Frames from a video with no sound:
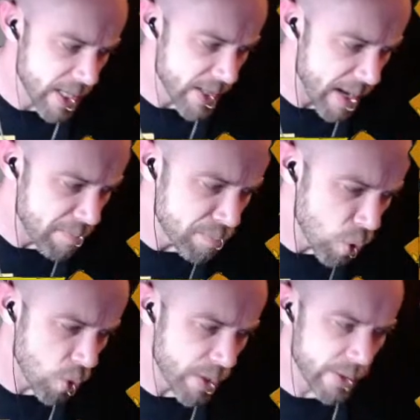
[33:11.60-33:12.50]
like that
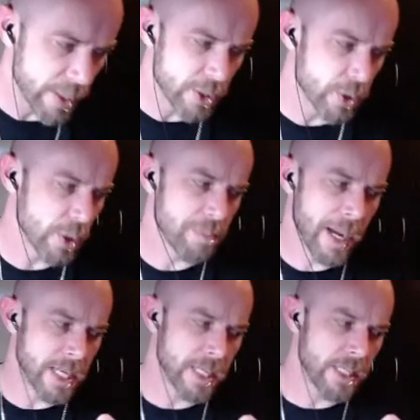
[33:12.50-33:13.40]
more than I enjoy
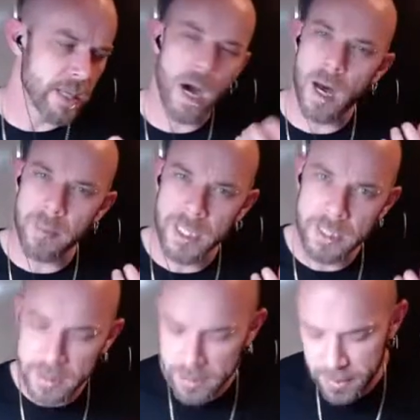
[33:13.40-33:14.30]
painting armor
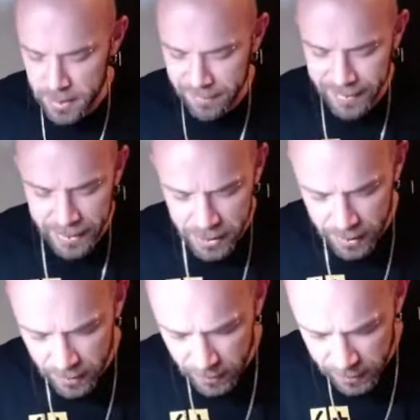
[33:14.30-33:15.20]
and stuff. Actually, a
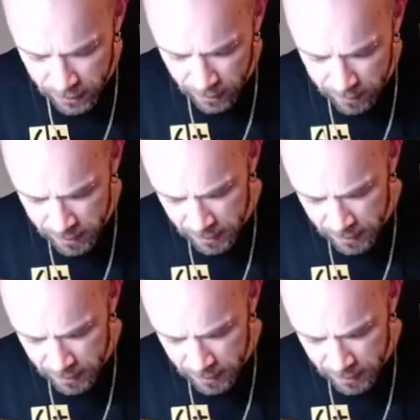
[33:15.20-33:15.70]
lot of the time.